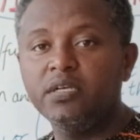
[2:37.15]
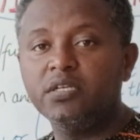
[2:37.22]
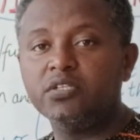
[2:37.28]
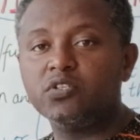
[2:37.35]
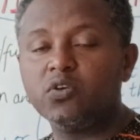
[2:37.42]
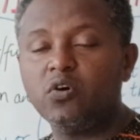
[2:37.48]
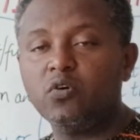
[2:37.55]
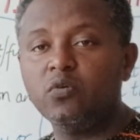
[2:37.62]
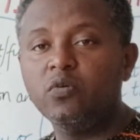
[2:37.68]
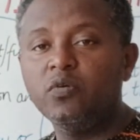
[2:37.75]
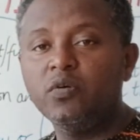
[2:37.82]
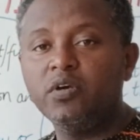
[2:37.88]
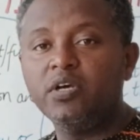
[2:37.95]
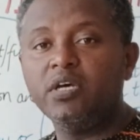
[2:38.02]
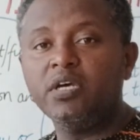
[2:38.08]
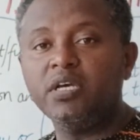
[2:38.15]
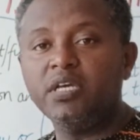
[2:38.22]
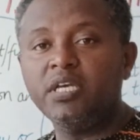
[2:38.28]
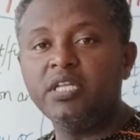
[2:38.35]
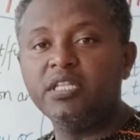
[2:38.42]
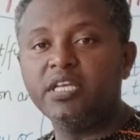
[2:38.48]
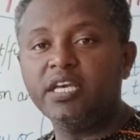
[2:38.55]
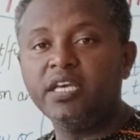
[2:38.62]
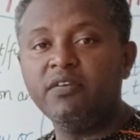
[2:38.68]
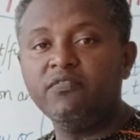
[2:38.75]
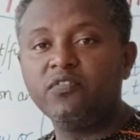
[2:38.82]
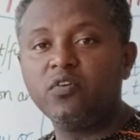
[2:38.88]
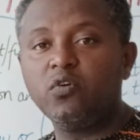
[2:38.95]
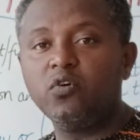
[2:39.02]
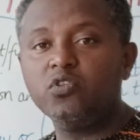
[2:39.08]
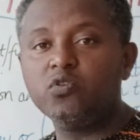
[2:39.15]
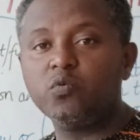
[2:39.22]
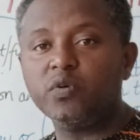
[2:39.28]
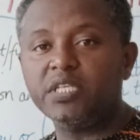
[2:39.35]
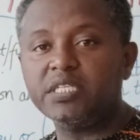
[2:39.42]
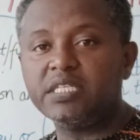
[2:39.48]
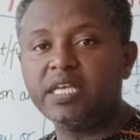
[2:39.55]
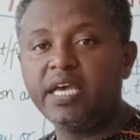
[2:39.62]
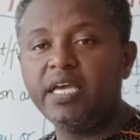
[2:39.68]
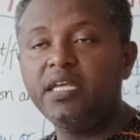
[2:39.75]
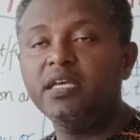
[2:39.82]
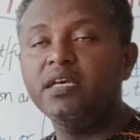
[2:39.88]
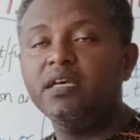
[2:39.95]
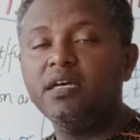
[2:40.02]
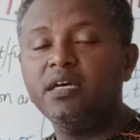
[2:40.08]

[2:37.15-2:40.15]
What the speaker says: So in the if clause we say